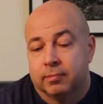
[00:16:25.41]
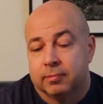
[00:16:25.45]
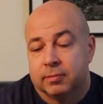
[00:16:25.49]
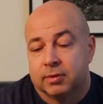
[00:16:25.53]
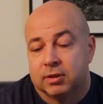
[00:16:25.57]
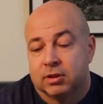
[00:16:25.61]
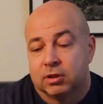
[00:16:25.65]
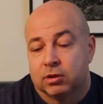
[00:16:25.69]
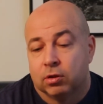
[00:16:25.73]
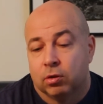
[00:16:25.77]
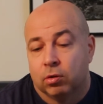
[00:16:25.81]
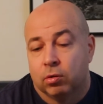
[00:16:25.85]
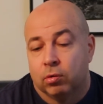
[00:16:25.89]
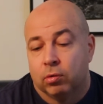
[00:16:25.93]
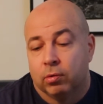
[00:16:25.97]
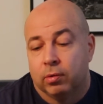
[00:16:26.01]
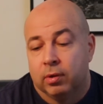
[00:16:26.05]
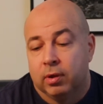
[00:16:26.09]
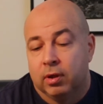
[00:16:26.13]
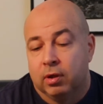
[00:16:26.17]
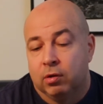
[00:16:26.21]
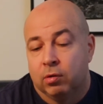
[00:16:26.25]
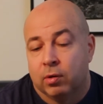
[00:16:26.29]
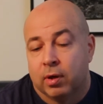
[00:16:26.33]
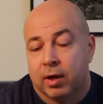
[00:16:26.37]
so
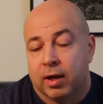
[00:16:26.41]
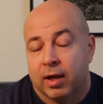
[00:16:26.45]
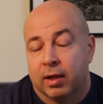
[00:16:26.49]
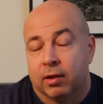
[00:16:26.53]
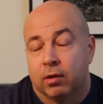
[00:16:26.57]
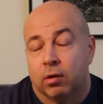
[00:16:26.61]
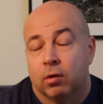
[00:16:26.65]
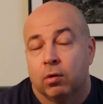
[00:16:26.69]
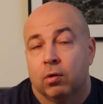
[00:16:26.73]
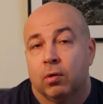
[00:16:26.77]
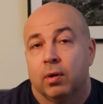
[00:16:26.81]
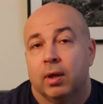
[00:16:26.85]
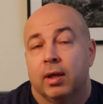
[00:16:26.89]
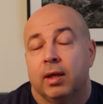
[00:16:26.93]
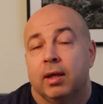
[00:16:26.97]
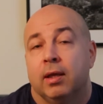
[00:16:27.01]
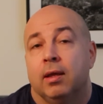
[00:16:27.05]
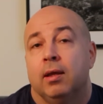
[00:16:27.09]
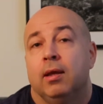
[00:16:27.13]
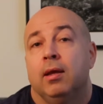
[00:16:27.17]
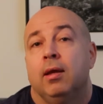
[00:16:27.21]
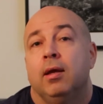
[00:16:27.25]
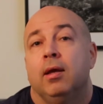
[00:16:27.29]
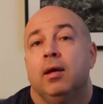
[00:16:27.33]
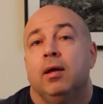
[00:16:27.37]
you are not only
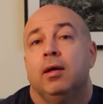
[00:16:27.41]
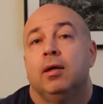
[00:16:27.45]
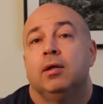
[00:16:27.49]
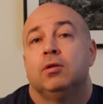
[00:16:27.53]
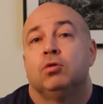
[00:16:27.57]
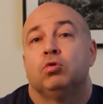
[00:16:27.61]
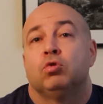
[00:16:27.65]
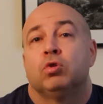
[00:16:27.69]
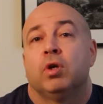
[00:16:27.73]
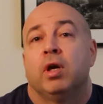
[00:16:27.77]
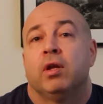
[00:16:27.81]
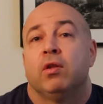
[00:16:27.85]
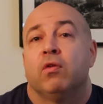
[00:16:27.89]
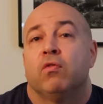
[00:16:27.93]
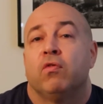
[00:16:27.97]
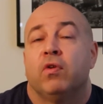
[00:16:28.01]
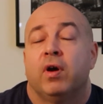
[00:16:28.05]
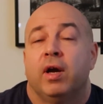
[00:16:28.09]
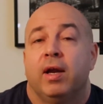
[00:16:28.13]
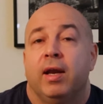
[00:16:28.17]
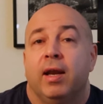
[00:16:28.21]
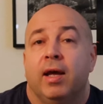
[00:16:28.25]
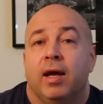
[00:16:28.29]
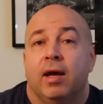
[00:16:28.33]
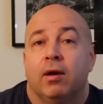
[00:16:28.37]
trying to
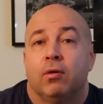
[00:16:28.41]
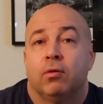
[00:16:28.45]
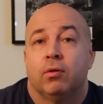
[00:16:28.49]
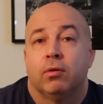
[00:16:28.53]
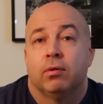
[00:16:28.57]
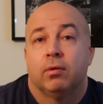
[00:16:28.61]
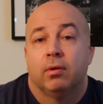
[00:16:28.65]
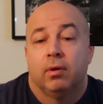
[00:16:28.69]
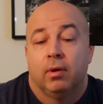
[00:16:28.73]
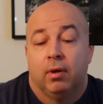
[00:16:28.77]
find out